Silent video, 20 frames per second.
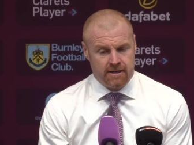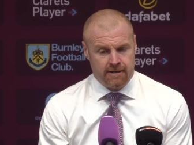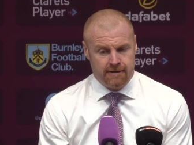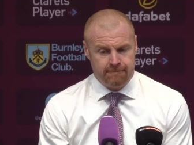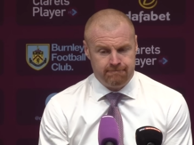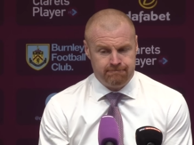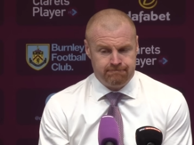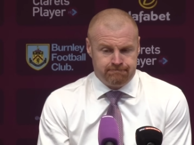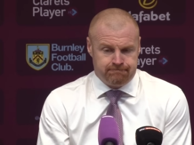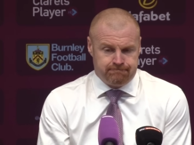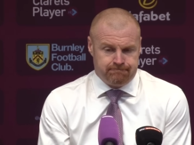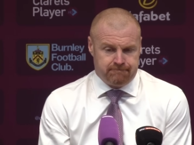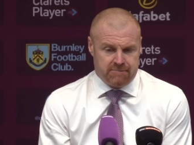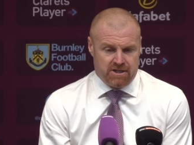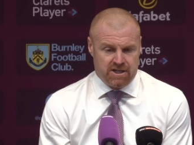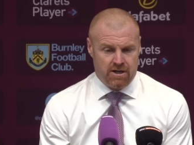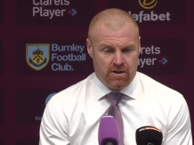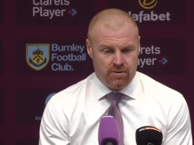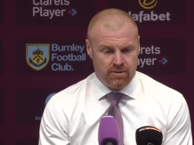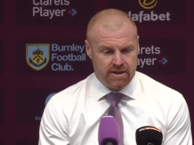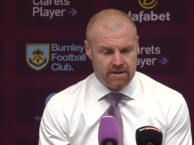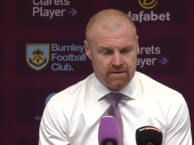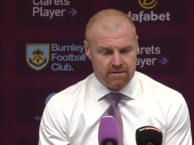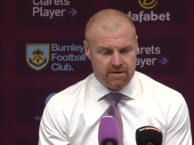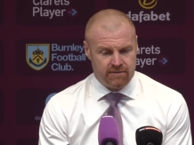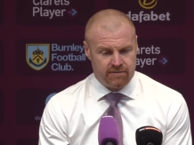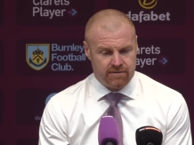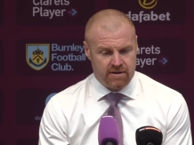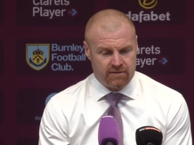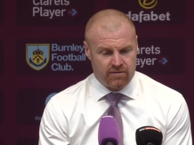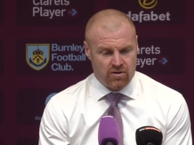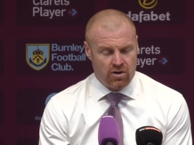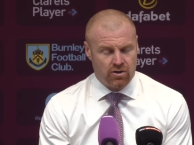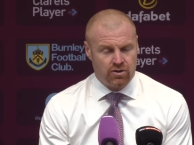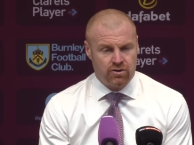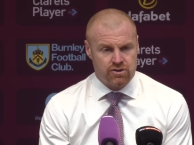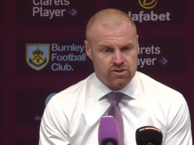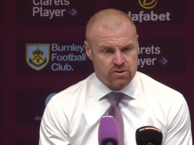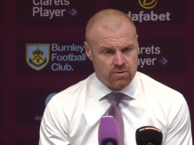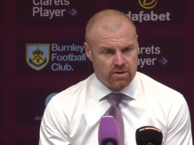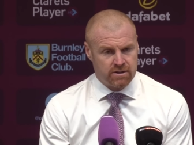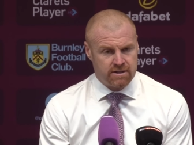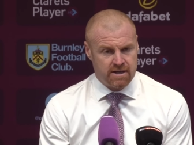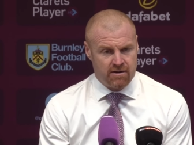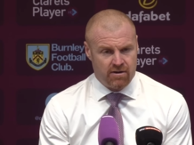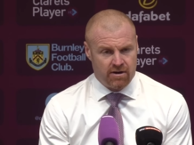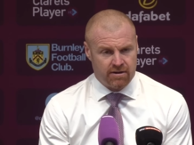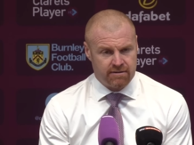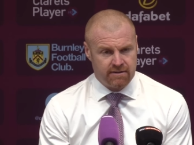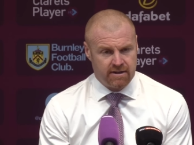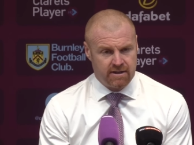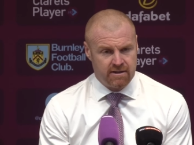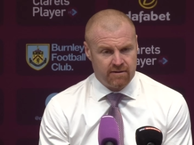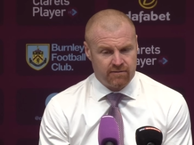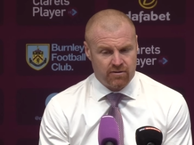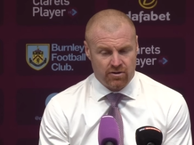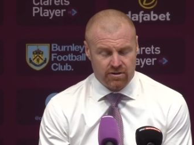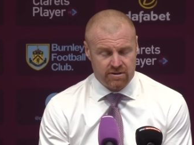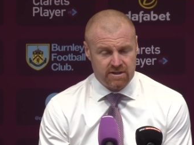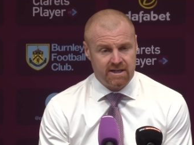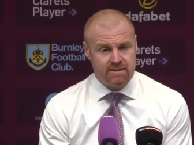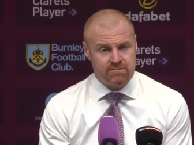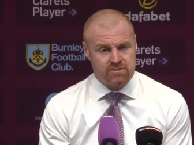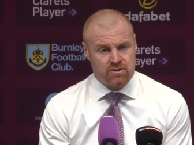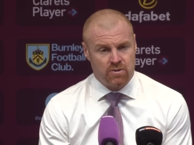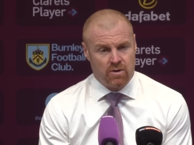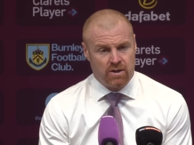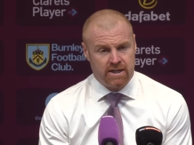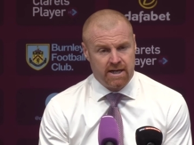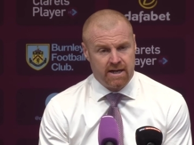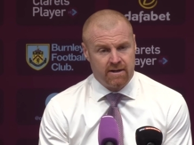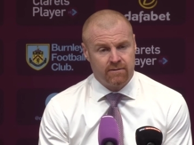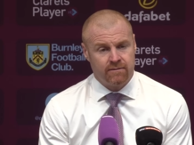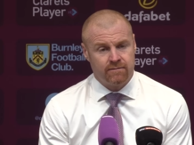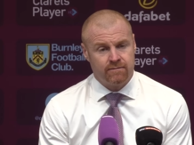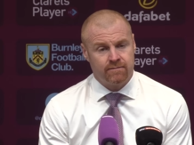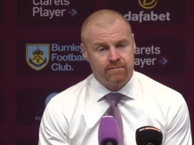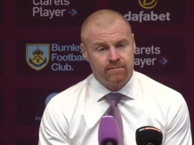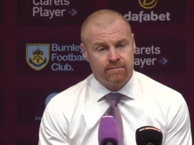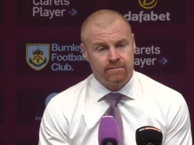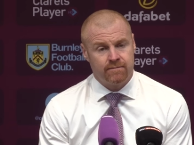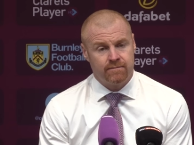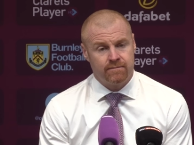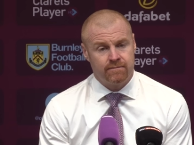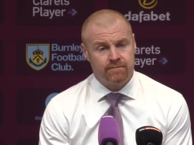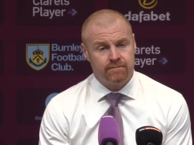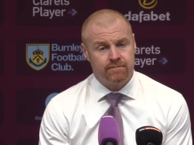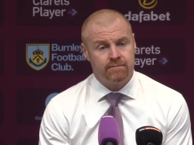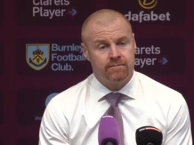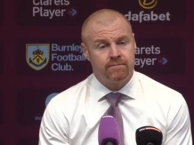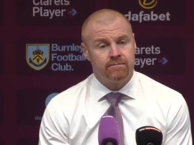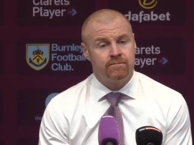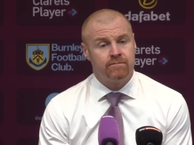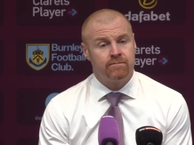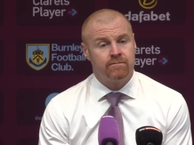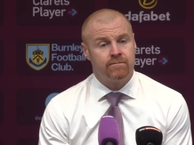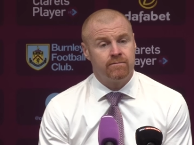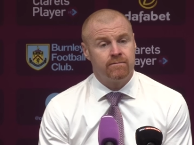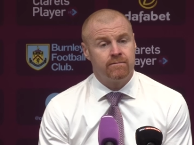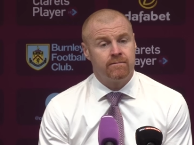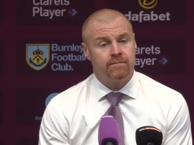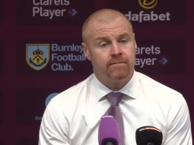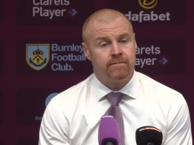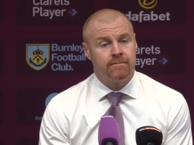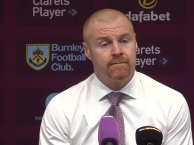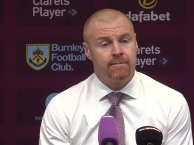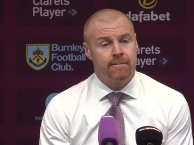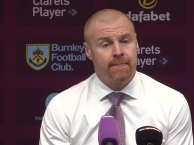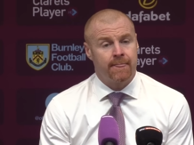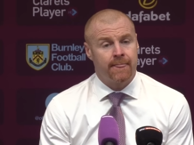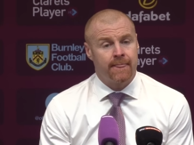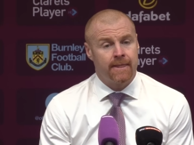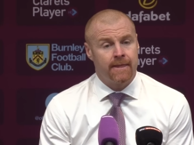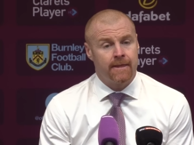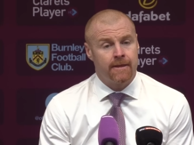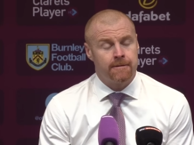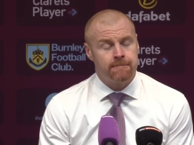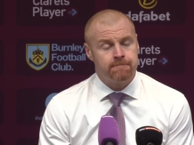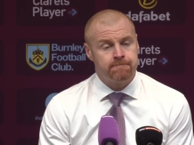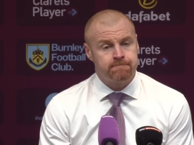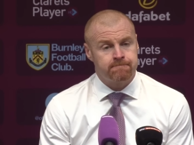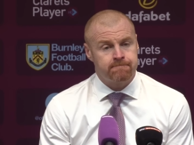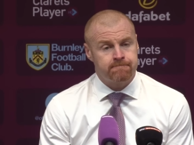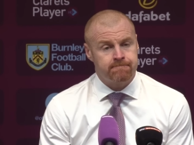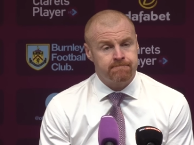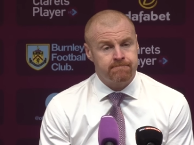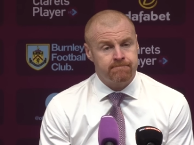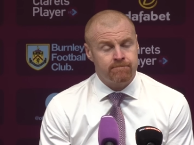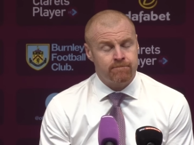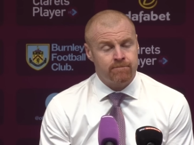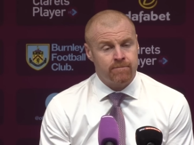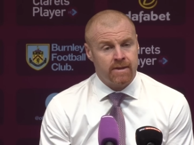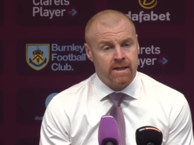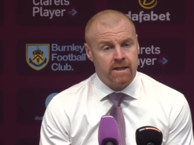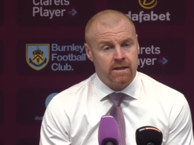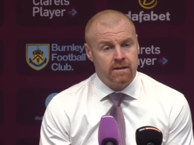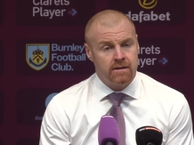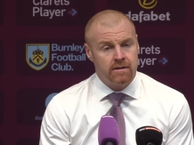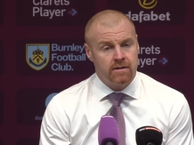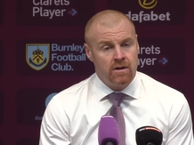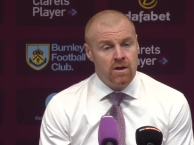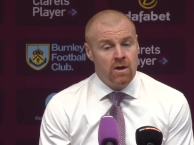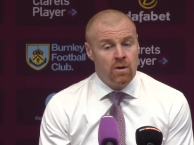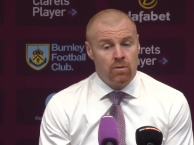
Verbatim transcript: Um, you know, they've, they've got a good squad there, I think, and they've got a deep squad now. So was that the fact that you anticipated that? Was that... Does that help?